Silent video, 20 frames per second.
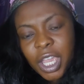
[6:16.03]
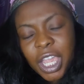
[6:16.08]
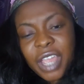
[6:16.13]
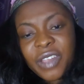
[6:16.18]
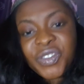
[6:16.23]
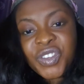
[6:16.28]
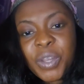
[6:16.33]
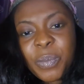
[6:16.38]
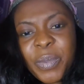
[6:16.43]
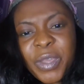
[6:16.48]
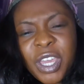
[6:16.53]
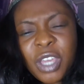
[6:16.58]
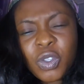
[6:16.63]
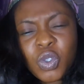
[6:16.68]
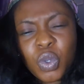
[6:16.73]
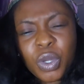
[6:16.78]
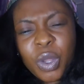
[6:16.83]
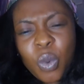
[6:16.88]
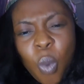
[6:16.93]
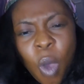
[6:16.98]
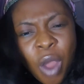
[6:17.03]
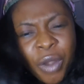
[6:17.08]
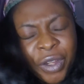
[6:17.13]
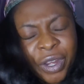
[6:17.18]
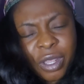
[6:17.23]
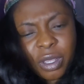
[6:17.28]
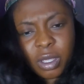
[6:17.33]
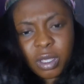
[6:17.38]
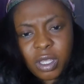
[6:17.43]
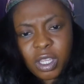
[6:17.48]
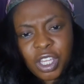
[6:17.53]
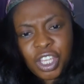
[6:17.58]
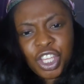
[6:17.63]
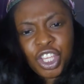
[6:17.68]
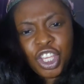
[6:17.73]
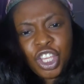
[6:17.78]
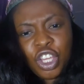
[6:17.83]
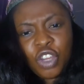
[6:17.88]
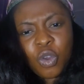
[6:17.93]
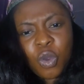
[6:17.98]
If she begin to worry,
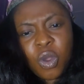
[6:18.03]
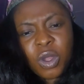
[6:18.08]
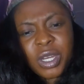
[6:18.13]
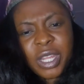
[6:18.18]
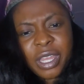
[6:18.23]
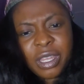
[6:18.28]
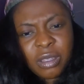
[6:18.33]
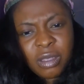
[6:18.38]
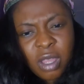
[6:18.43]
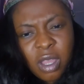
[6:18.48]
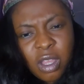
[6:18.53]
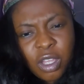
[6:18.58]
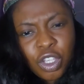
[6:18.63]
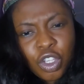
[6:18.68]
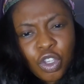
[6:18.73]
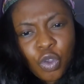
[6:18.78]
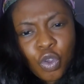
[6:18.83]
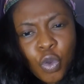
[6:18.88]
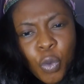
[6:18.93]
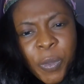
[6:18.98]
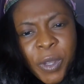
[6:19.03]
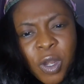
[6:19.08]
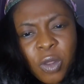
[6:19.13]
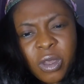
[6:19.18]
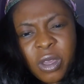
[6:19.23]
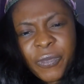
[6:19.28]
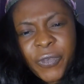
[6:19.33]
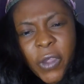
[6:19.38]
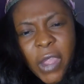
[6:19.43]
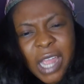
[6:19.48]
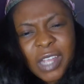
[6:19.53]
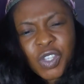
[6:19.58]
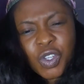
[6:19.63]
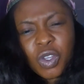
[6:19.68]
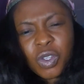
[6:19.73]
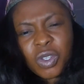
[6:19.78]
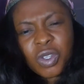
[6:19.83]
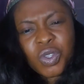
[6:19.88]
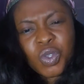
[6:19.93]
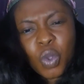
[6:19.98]
you'll be looking for
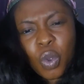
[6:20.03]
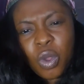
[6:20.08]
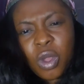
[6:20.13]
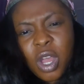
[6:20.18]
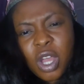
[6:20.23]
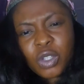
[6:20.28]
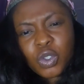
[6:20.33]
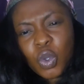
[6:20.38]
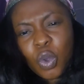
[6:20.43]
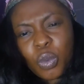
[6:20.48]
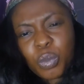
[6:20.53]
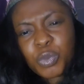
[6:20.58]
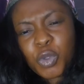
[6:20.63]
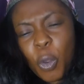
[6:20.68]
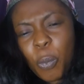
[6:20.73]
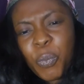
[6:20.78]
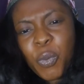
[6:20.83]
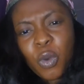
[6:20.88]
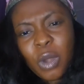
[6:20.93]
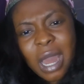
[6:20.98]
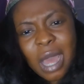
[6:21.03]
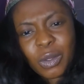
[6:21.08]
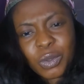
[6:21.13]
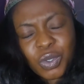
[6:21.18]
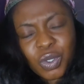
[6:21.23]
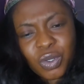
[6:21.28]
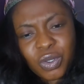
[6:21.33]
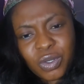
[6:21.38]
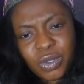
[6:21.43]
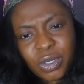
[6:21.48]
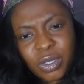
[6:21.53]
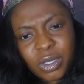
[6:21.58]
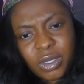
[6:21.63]
excuses to pull out.